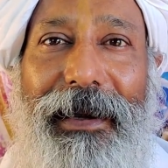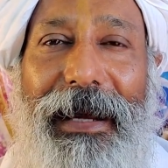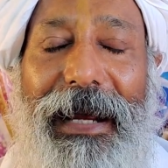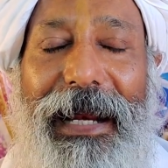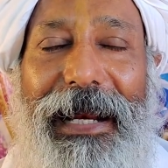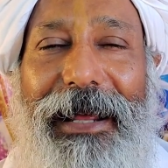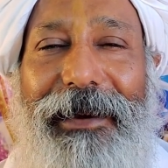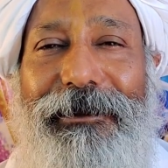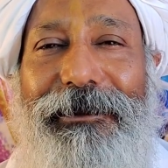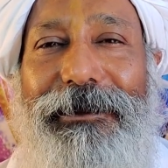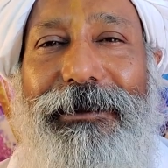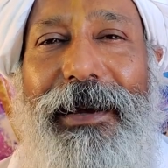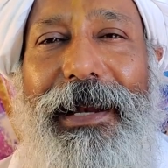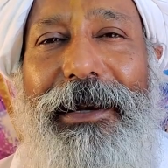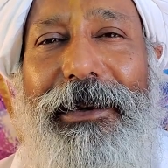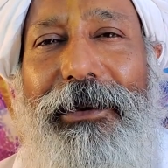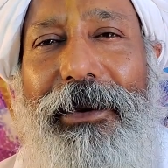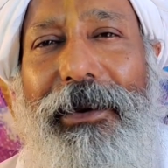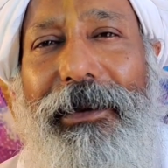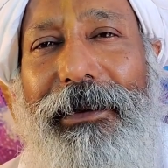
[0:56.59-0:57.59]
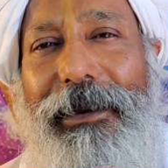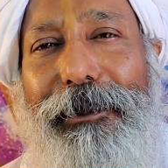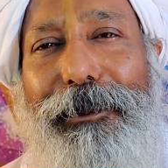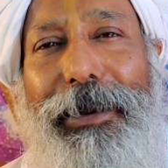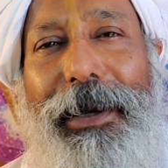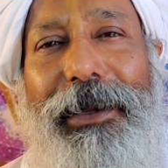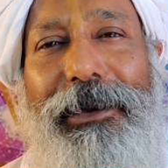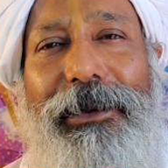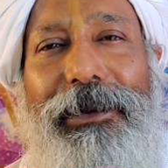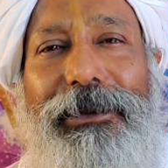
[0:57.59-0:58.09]
and I felt the
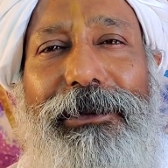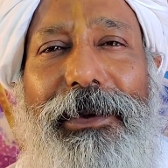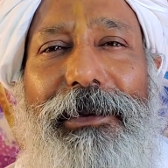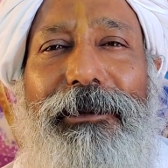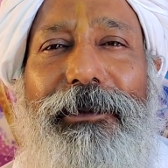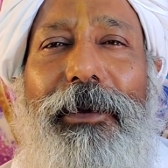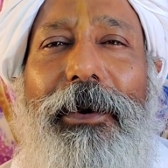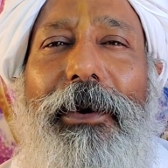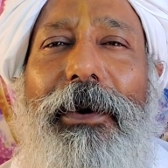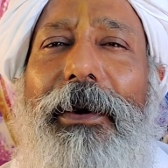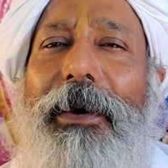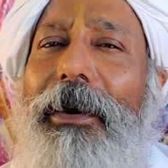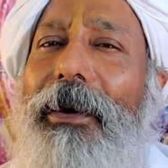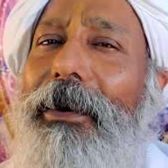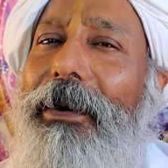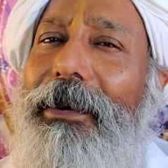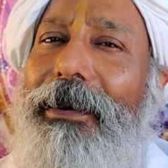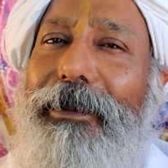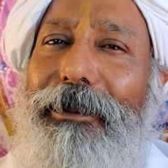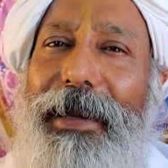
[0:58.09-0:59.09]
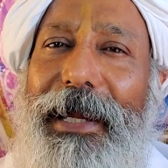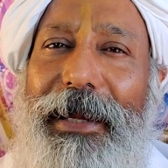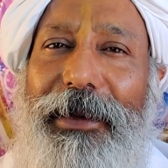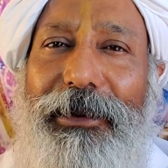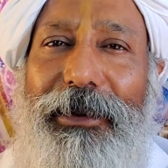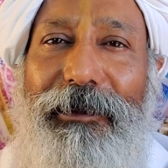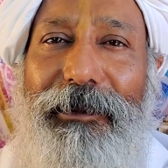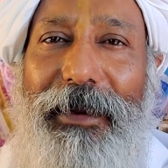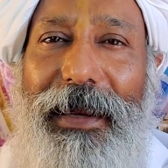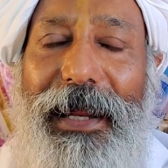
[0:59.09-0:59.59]
presence of all the
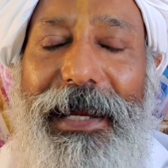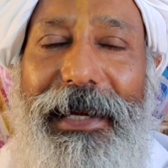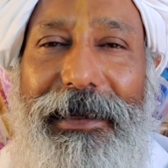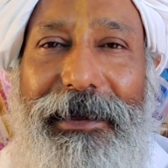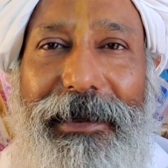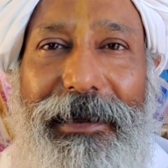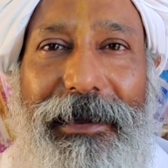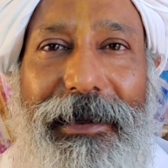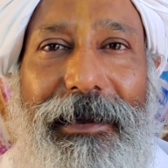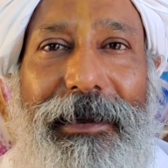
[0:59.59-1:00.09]
beings of light